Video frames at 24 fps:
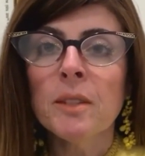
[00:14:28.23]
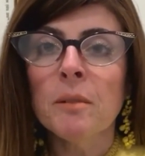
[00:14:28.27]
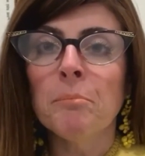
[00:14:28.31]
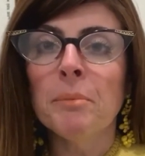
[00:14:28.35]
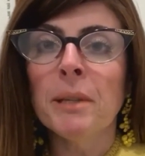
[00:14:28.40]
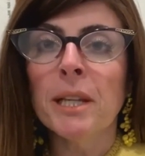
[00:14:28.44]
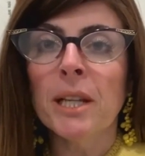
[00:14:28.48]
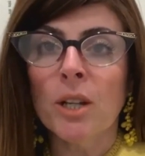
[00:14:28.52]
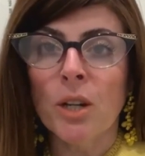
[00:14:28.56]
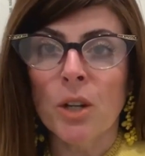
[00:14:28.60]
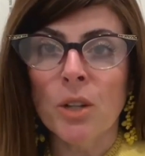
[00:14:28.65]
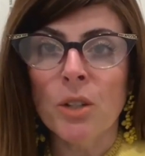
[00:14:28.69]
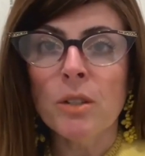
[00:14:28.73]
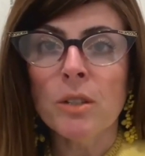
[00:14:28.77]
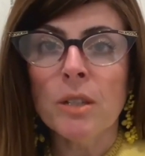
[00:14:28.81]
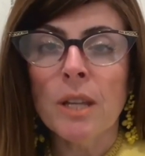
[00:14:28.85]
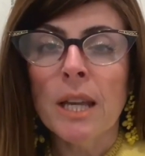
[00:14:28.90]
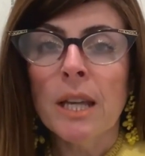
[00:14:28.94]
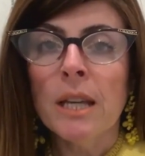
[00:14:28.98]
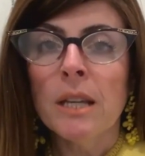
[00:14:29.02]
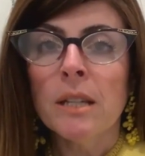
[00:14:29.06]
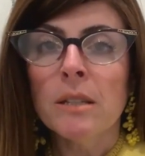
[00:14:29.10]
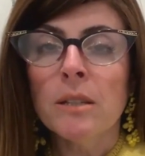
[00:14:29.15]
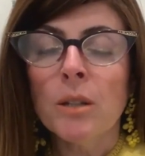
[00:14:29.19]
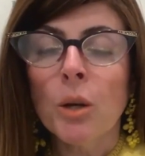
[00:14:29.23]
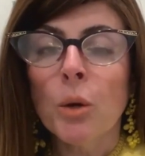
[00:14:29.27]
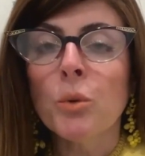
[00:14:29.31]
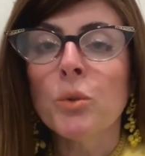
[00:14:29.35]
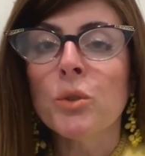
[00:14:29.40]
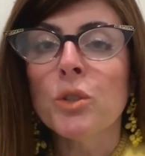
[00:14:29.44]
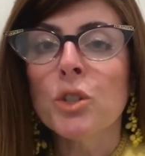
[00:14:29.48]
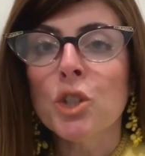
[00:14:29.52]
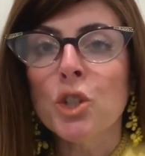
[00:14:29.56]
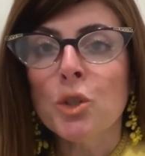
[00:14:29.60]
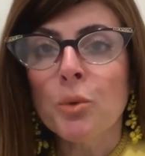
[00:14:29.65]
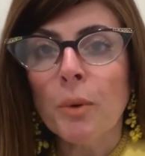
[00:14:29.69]
because
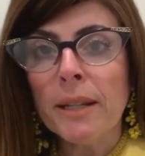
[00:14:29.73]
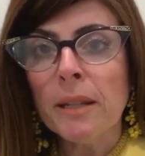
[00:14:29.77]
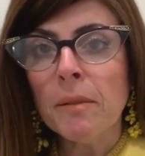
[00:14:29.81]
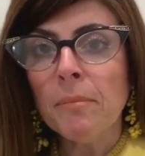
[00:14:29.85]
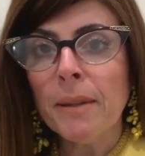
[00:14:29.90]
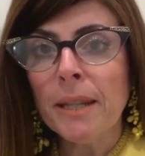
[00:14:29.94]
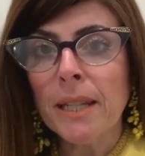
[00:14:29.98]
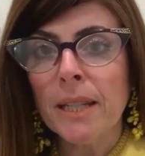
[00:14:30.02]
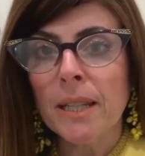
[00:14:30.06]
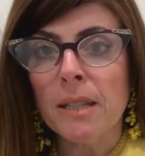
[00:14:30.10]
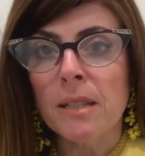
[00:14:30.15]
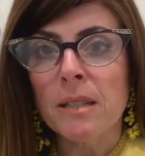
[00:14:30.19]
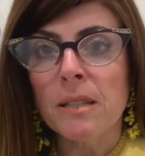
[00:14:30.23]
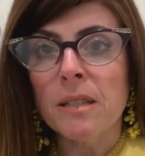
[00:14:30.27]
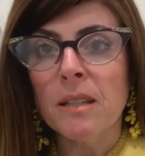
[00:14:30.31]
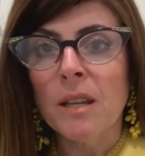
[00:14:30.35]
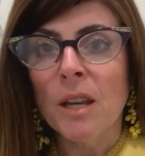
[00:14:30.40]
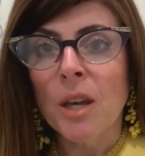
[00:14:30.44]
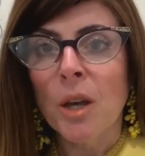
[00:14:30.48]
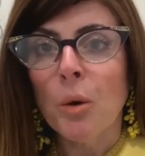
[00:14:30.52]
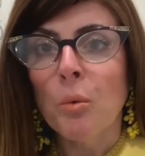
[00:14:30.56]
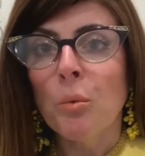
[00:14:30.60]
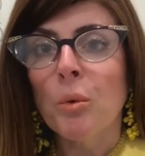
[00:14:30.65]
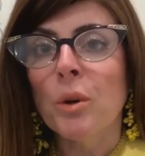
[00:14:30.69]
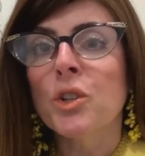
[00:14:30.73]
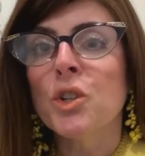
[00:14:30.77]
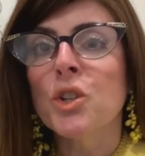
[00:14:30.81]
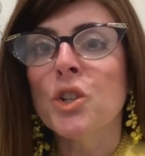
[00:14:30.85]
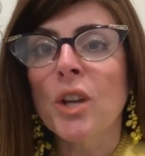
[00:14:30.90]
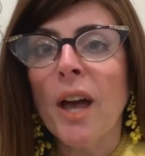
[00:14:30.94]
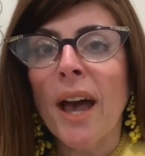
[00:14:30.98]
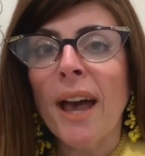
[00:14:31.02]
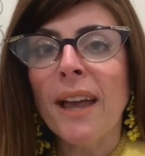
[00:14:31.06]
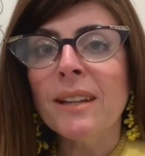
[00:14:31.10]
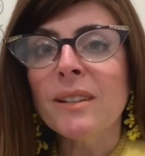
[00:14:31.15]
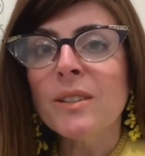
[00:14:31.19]
those 20 minutes will
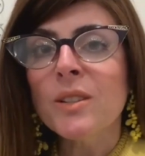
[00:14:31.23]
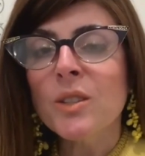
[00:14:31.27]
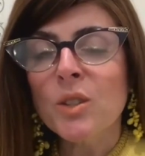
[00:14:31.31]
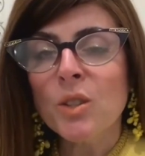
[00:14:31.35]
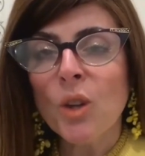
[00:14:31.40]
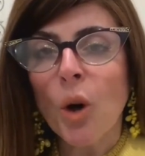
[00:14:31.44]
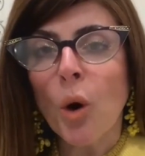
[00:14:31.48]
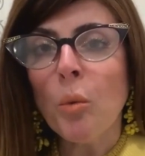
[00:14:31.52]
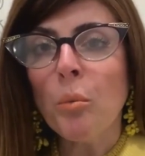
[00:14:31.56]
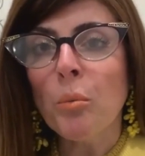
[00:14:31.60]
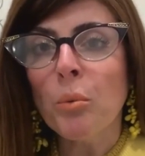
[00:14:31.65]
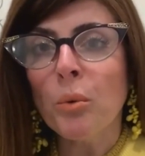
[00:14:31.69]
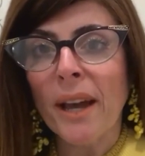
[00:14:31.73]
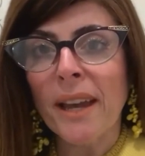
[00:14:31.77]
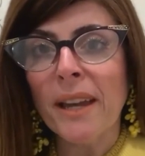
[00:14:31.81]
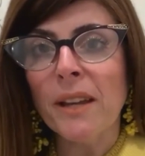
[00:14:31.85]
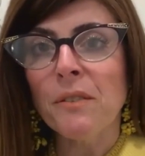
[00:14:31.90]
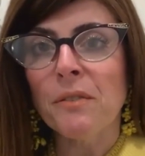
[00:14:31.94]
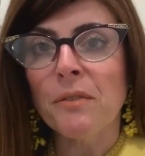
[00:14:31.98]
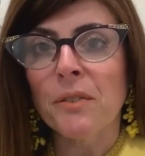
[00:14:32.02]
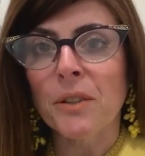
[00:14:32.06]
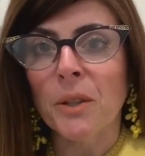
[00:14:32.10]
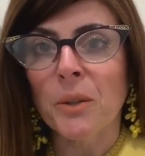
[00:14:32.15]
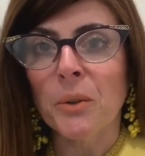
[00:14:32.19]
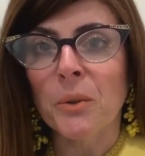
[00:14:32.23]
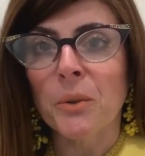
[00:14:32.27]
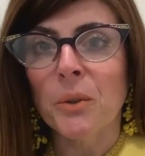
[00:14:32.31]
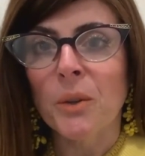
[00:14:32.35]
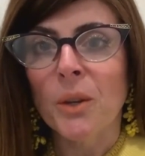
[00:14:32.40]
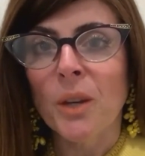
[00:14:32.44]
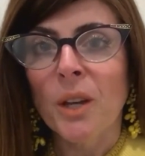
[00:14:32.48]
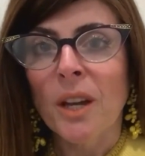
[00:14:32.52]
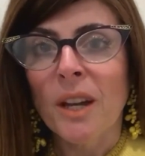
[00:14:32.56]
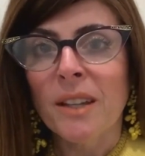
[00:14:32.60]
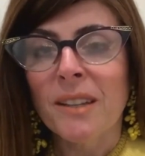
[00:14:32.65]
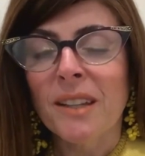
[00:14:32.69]
shine so bright for you
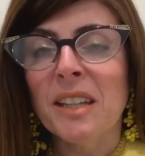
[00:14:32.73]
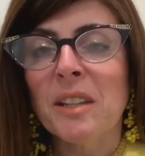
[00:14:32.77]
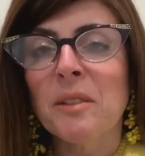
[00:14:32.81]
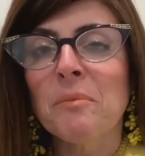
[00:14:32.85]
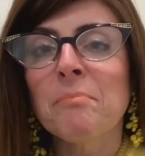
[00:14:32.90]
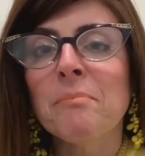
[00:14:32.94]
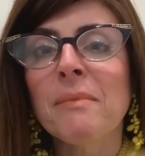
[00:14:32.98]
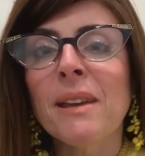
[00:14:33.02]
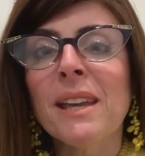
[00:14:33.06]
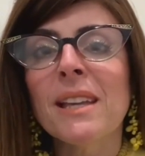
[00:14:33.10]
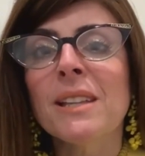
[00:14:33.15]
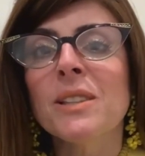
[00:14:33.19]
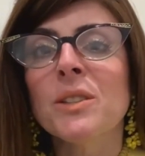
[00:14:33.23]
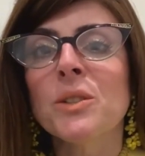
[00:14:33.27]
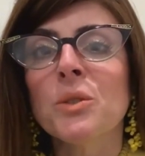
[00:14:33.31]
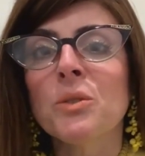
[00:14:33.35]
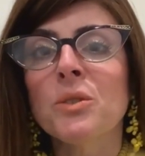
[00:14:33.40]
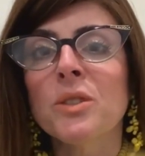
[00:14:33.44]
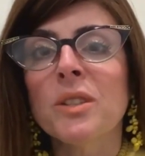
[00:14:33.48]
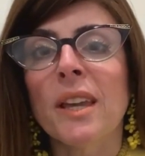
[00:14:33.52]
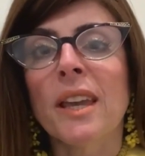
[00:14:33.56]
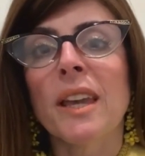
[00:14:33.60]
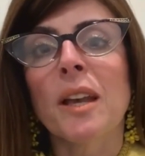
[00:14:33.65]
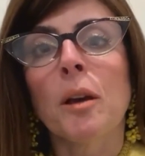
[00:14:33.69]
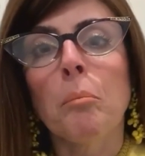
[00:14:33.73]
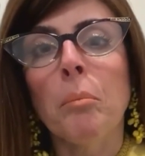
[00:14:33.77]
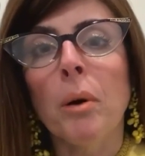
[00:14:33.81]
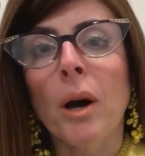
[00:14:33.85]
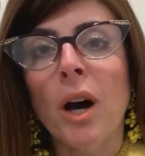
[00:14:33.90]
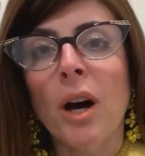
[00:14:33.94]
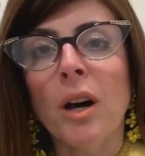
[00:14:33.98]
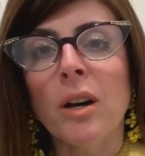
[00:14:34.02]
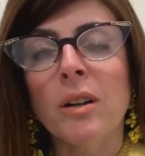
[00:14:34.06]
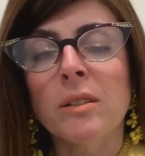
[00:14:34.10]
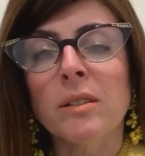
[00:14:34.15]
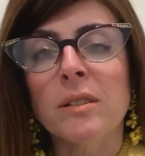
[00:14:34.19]
that it makes you take
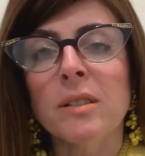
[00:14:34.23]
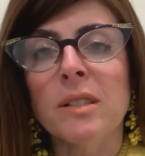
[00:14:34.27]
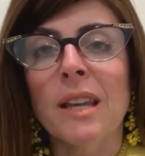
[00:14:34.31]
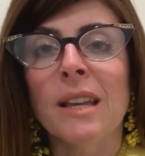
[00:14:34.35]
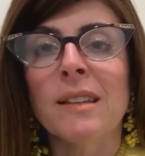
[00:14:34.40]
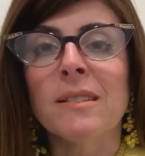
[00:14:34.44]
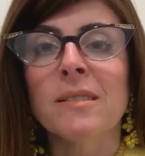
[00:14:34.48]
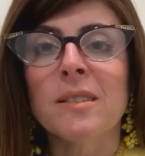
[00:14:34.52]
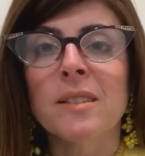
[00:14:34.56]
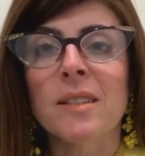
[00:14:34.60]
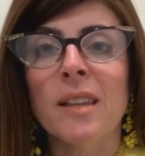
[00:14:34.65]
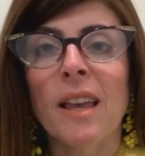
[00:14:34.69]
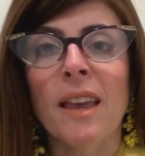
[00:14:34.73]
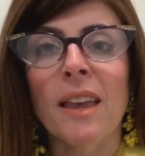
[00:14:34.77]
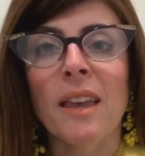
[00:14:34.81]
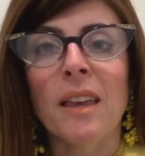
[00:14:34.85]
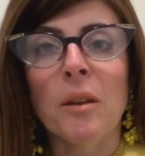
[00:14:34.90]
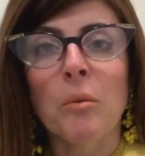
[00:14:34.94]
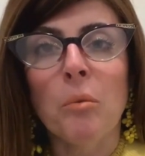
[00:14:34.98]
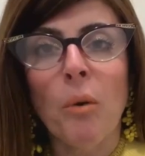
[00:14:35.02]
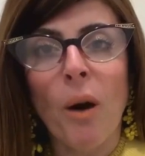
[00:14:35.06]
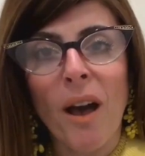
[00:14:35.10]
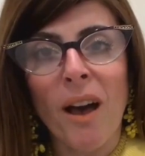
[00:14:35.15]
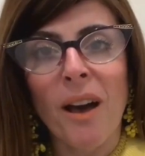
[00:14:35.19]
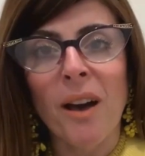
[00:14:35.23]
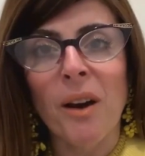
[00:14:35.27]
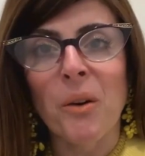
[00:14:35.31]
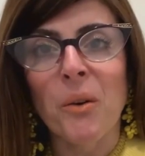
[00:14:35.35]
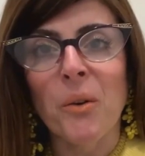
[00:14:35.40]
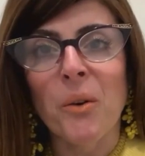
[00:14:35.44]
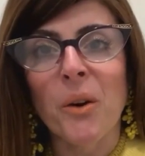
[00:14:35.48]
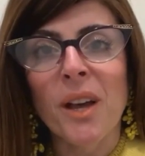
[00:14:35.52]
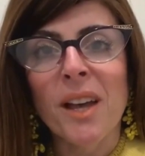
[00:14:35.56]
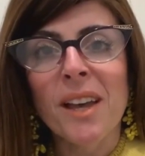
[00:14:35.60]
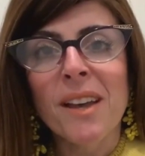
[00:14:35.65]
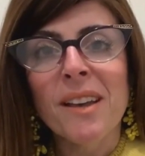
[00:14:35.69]
pause and say,
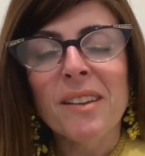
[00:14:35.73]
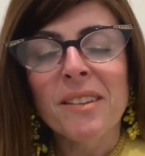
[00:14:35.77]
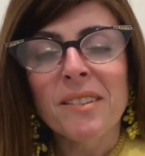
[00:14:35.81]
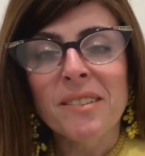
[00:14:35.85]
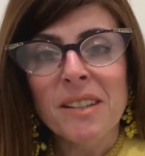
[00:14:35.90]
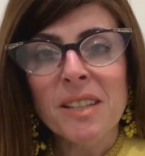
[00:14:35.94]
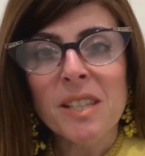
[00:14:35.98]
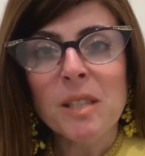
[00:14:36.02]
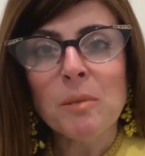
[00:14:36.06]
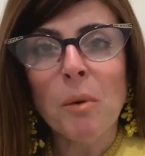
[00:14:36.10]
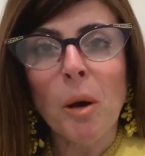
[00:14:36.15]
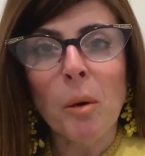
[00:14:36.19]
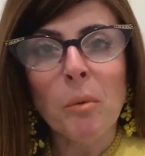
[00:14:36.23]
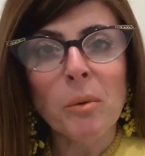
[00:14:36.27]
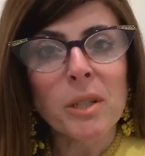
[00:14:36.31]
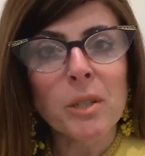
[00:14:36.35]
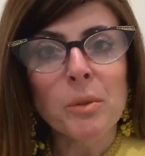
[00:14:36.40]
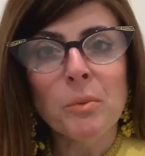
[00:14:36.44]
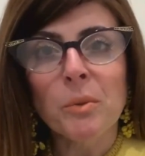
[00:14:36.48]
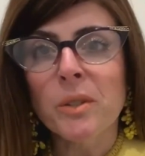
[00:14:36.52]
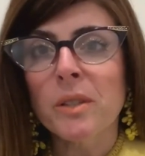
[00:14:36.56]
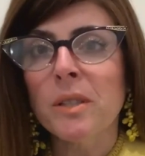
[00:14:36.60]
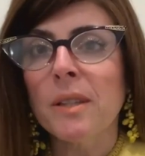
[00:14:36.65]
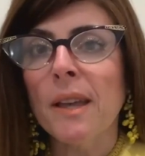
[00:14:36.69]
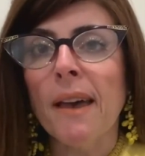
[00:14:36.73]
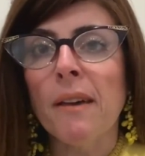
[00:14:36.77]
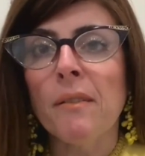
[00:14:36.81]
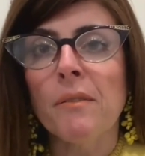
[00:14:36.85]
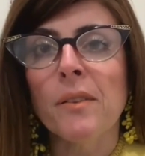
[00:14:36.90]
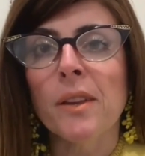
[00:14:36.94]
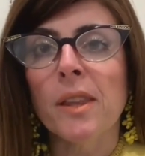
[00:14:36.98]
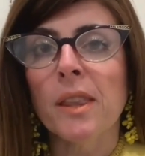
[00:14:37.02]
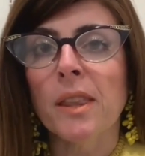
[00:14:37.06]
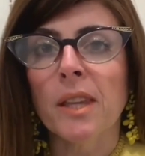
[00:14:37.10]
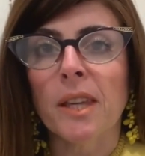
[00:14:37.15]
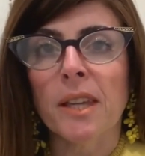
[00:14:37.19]
wow, this moment was
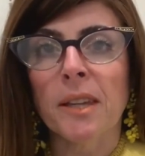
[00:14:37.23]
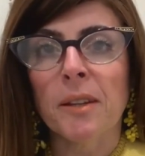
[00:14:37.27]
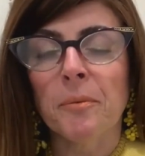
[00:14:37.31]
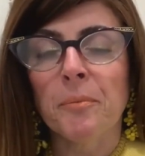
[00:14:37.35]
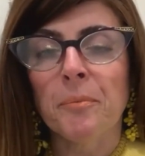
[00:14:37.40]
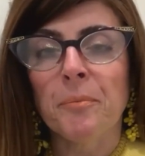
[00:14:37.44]
everything.